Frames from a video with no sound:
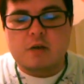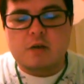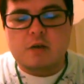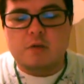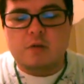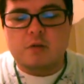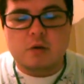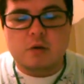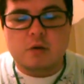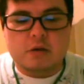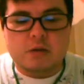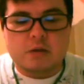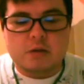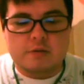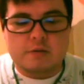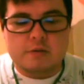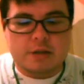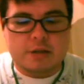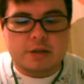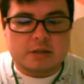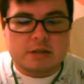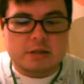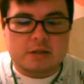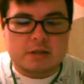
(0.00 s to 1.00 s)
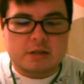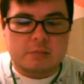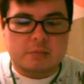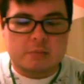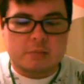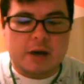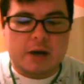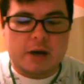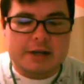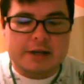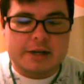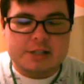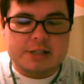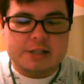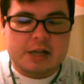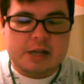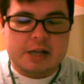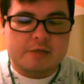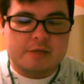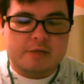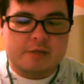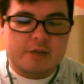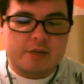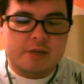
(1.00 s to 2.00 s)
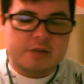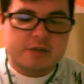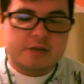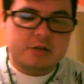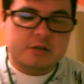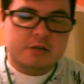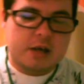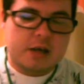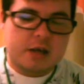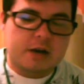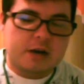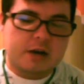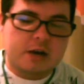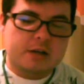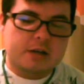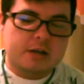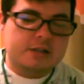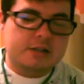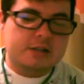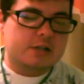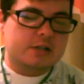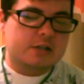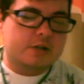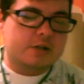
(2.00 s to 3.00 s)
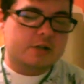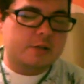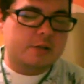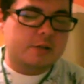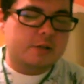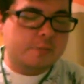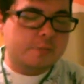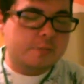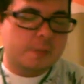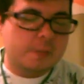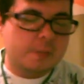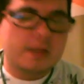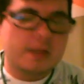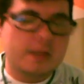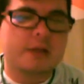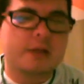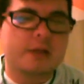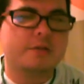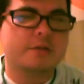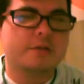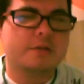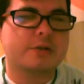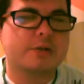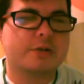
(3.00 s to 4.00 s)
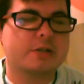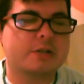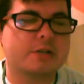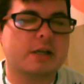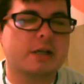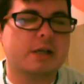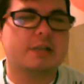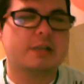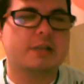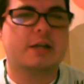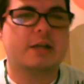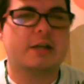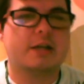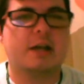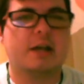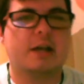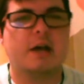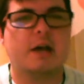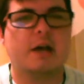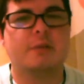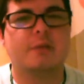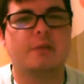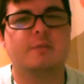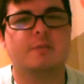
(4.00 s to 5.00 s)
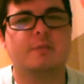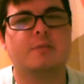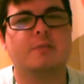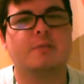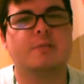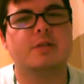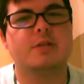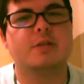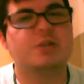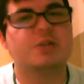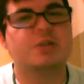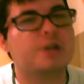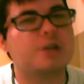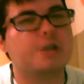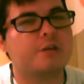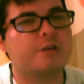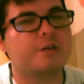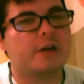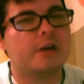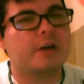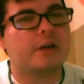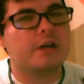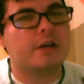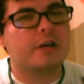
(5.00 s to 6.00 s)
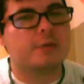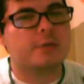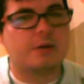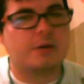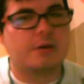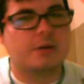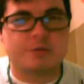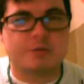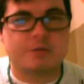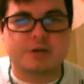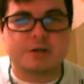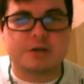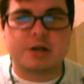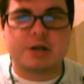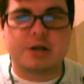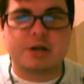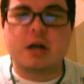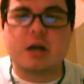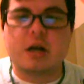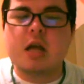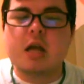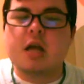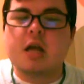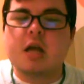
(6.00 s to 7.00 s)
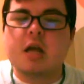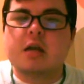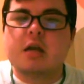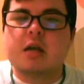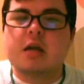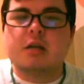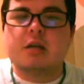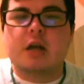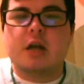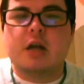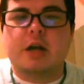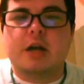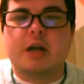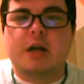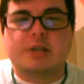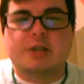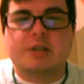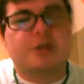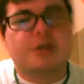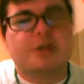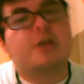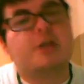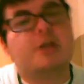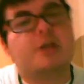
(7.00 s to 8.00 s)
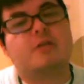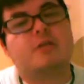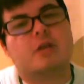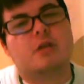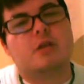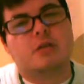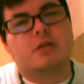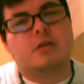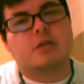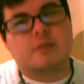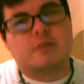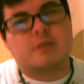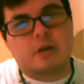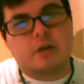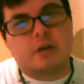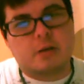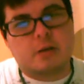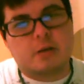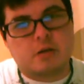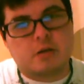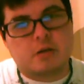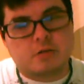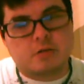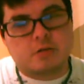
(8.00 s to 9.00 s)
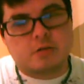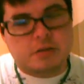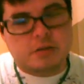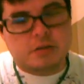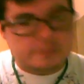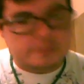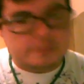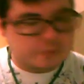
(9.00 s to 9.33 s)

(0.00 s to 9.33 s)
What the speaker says: vocal inflection, body shape, facial hair, etc. And of course, like I said, since gender varies by culture, gender cues also vary by culture.